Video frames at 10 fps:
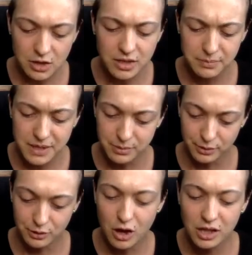The online
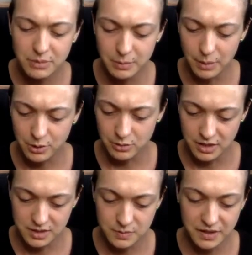people calling me my
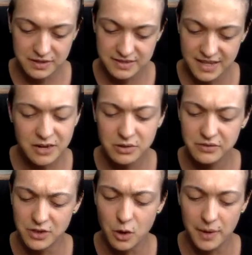pronouns because they
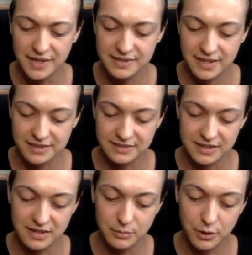don't even know my sex
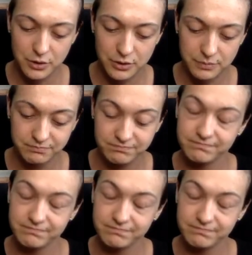assigned at birth.